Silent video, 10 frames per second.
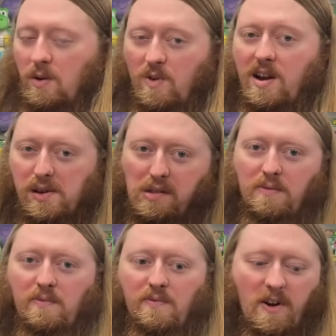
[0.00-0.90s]
Ryan's
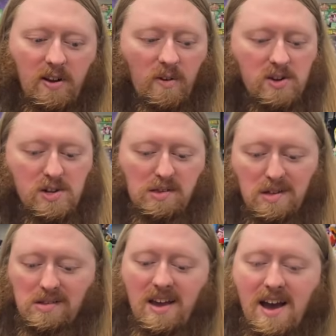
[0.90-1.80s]
very gracious to
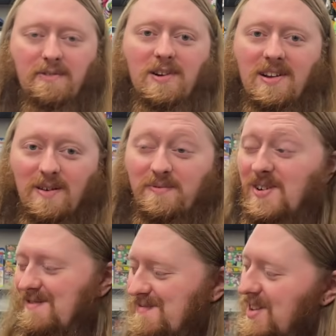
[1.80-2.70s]
stay after to help
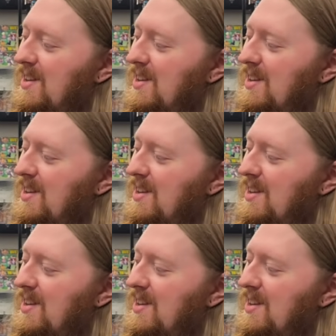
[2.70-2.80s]
film.